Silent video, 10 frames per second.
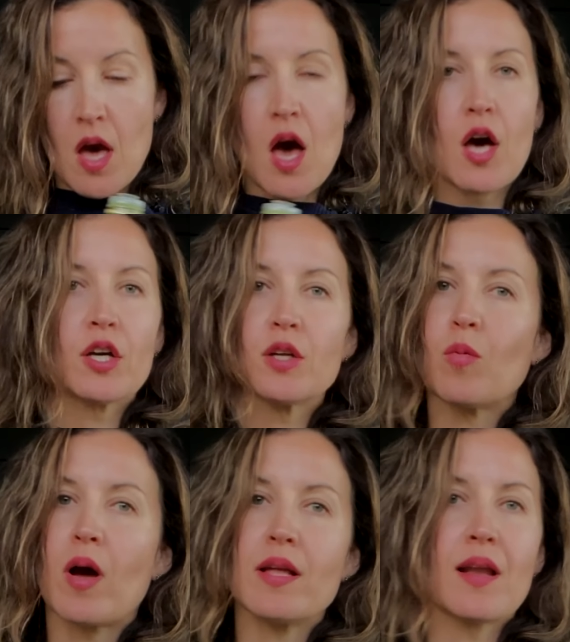A good
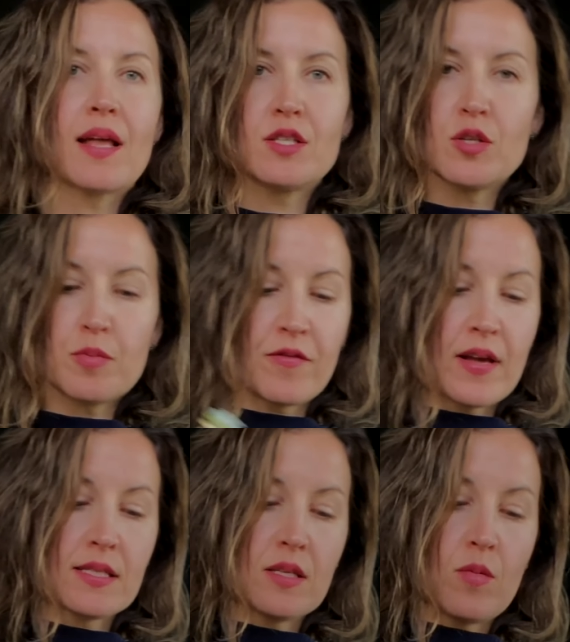one, not a super
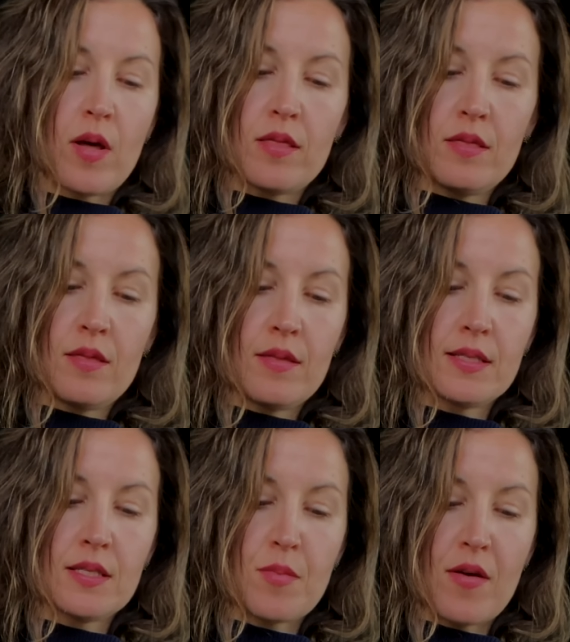fancy one. This
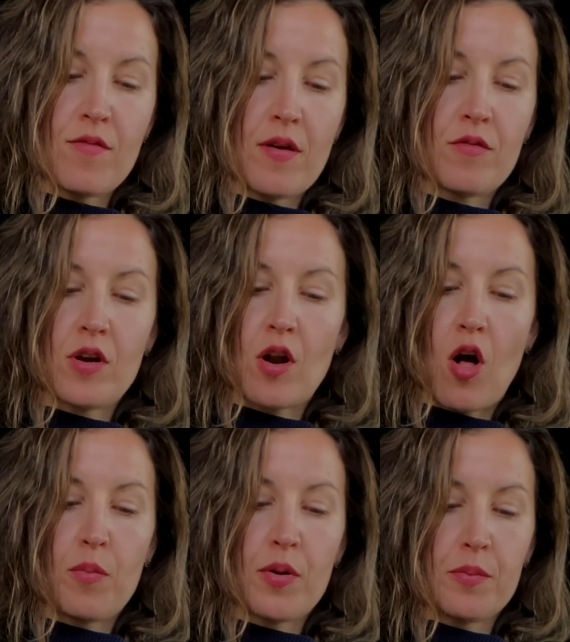is my favorite
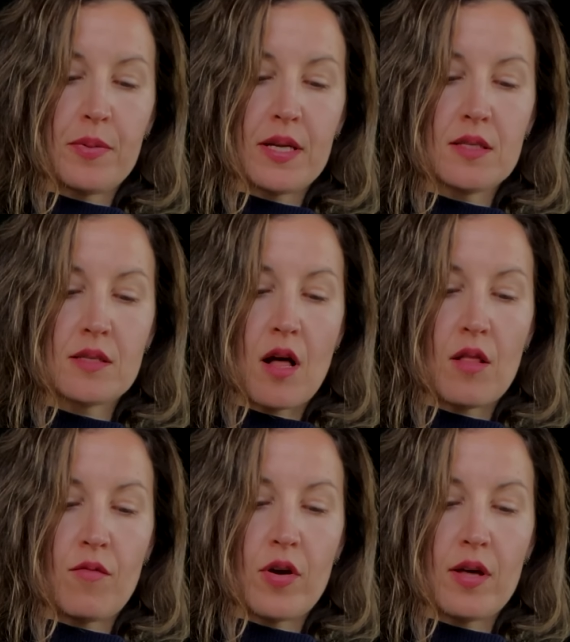all-purpose
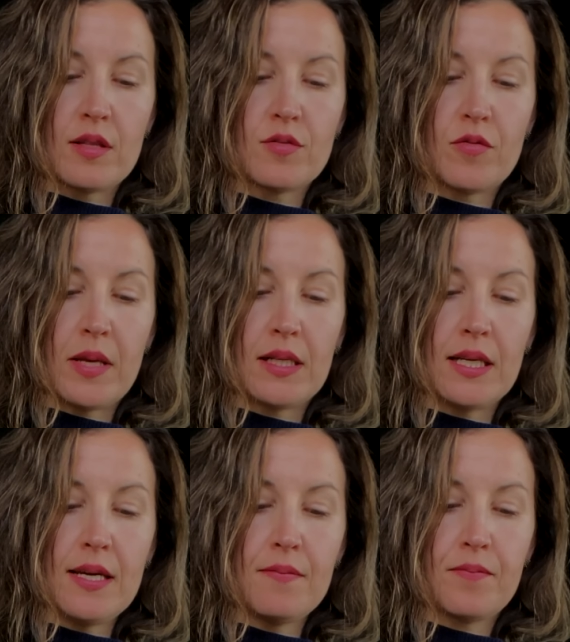olive oil. It's from
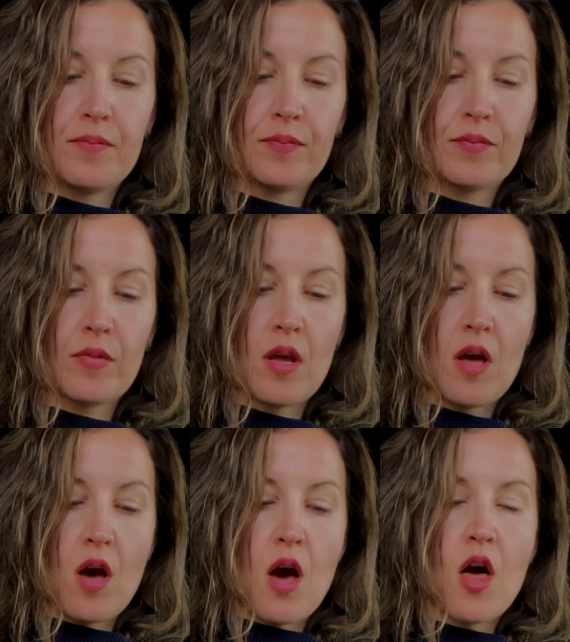Italy.
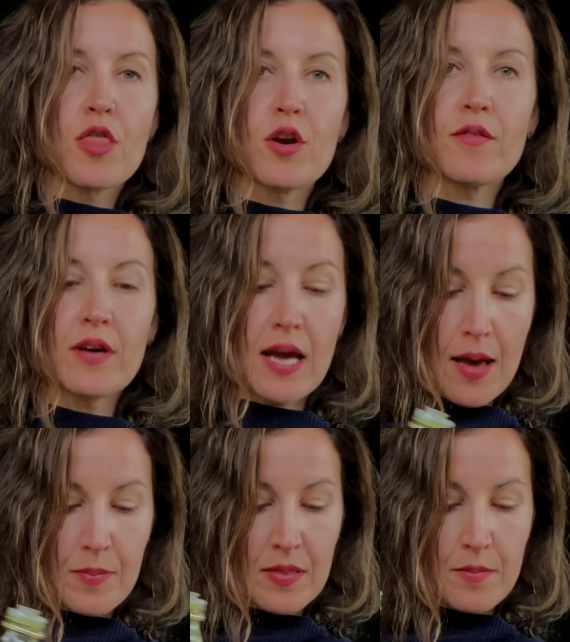1/3
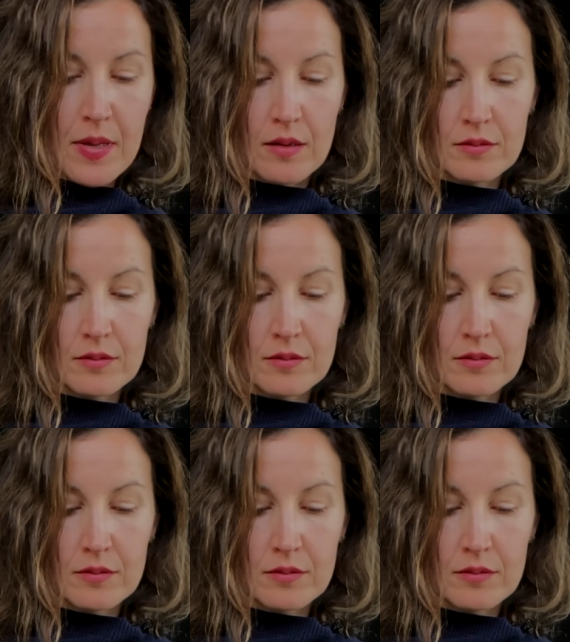cup in the middle.